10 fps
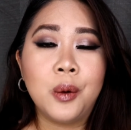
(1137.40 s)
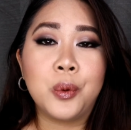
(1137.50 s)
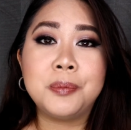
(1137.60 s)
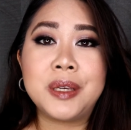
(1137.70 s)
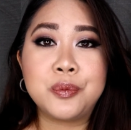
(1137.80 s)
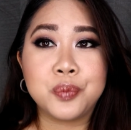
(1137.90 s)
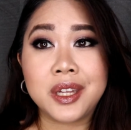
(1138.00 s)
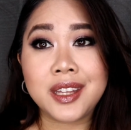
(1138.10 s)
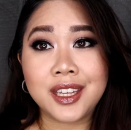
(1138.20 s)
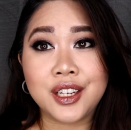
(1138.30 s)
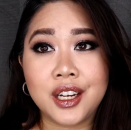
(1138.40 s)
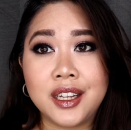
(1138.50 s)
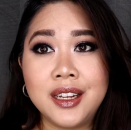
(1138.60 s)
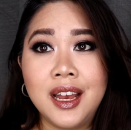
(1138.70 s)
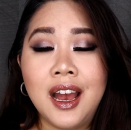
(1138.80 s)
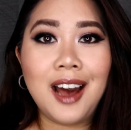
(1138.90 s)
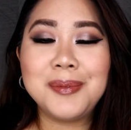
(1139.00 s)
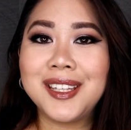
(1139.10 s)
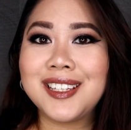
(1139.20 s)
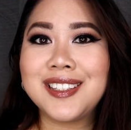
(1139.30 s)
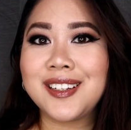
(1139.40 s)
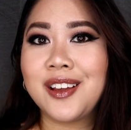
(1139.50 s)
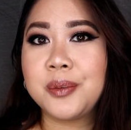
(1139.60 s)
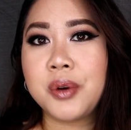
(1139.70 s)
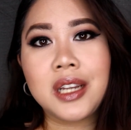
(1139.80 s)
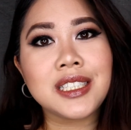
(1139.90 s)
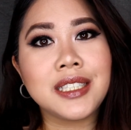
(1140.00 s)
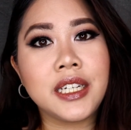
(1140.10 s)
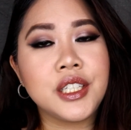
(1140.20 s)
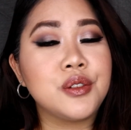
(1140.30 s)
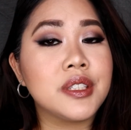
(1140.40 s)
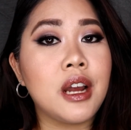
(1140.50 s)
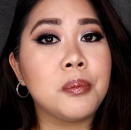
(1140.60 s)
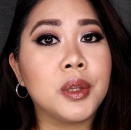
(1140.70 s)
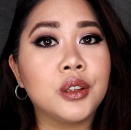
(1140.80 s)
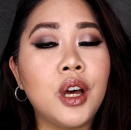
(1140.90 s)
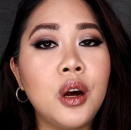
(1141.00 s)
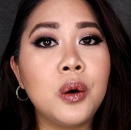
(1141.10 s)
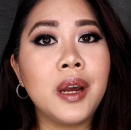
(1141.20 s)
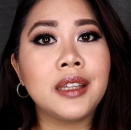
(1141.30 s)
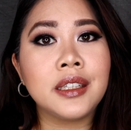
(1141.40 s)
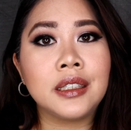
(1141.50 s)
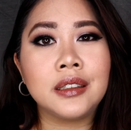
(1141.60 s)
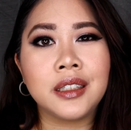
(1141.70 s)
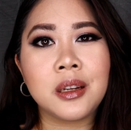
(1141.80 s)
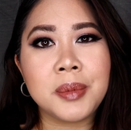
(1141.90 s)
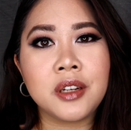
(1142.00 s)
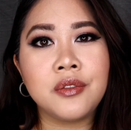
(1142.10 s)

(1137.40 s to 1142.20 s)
would be really good. I'll be listing all the products that I used down below, and then a little bit of